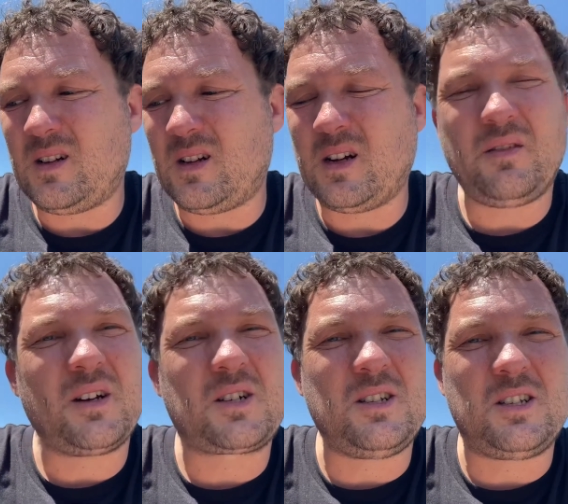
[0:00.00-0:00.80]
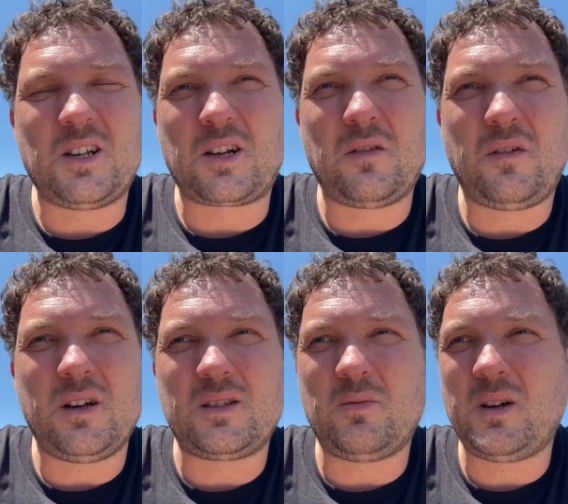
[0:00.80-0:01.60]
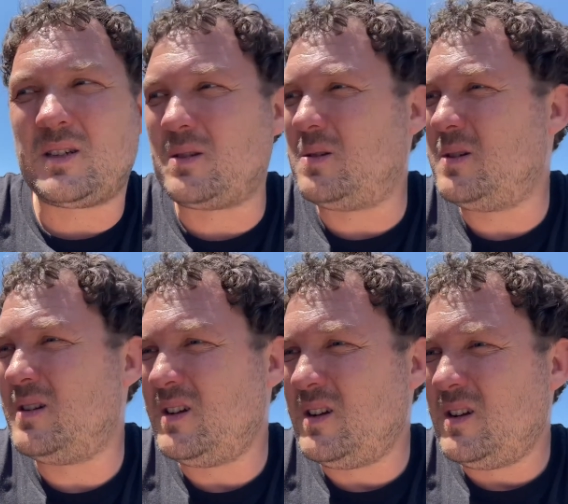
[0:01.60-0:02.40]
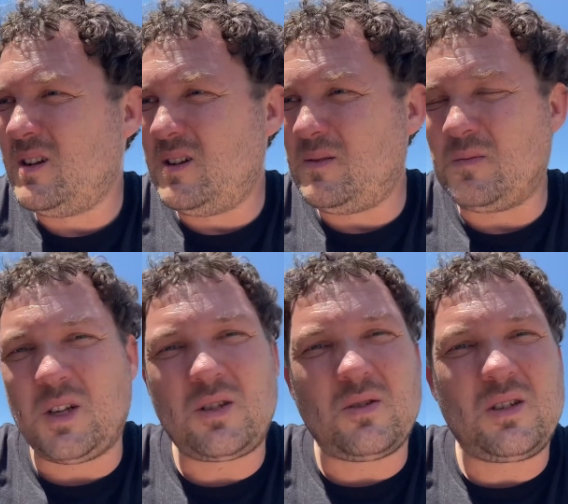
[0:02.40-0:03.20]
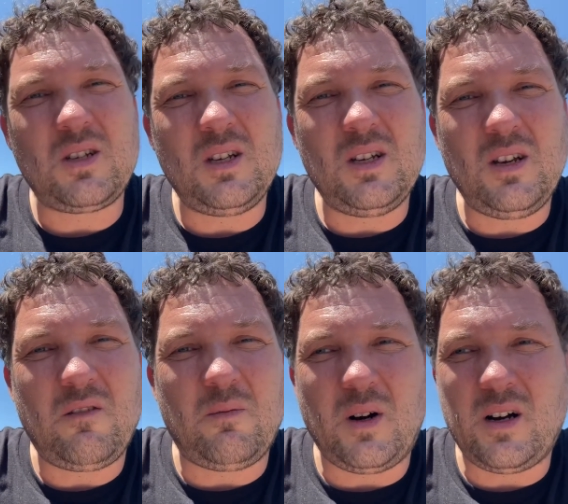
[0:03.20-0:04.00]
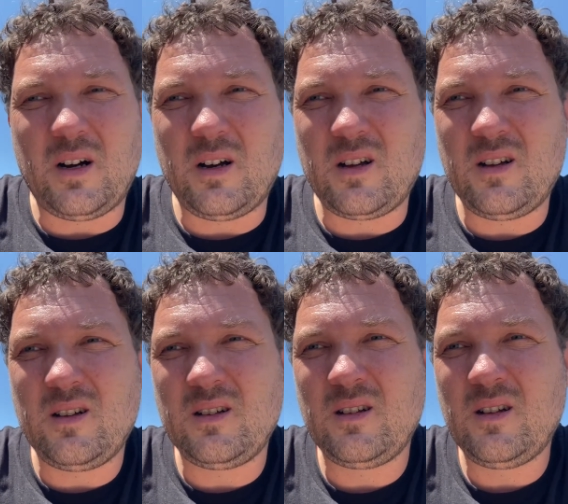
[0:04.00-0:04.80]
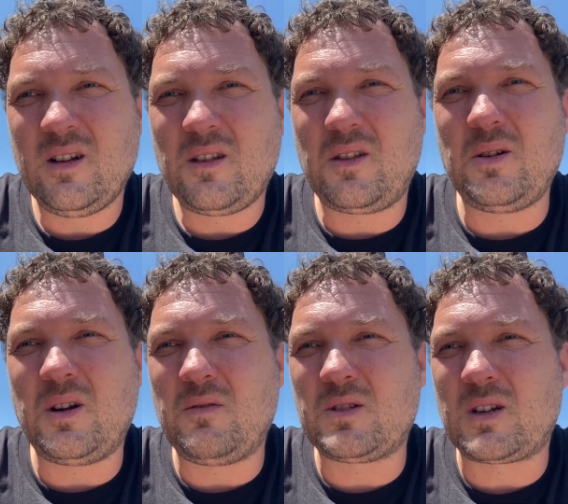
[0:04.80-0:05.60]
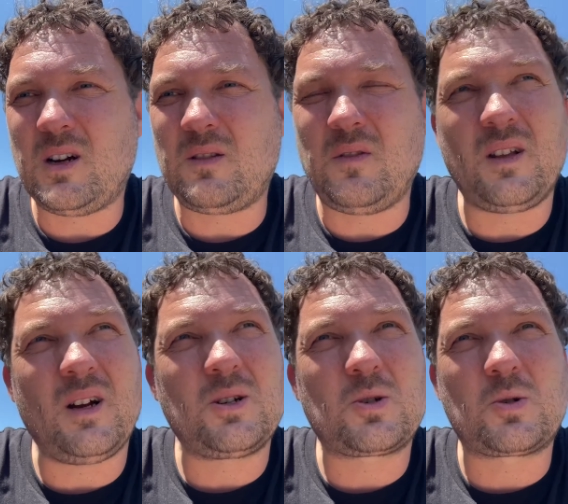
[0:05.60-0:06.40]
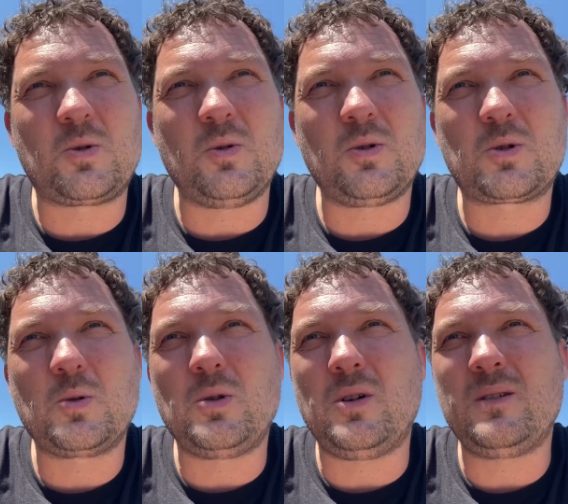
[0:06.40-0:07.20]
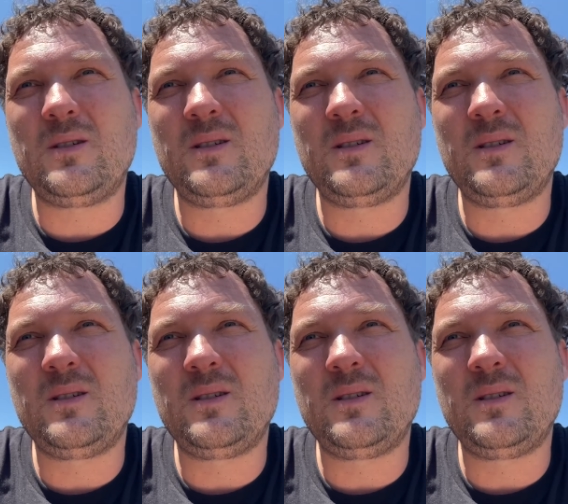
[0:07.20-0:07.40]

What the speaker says: I have actually sacrificed the basil just to see if my theory was right, whether I should or should not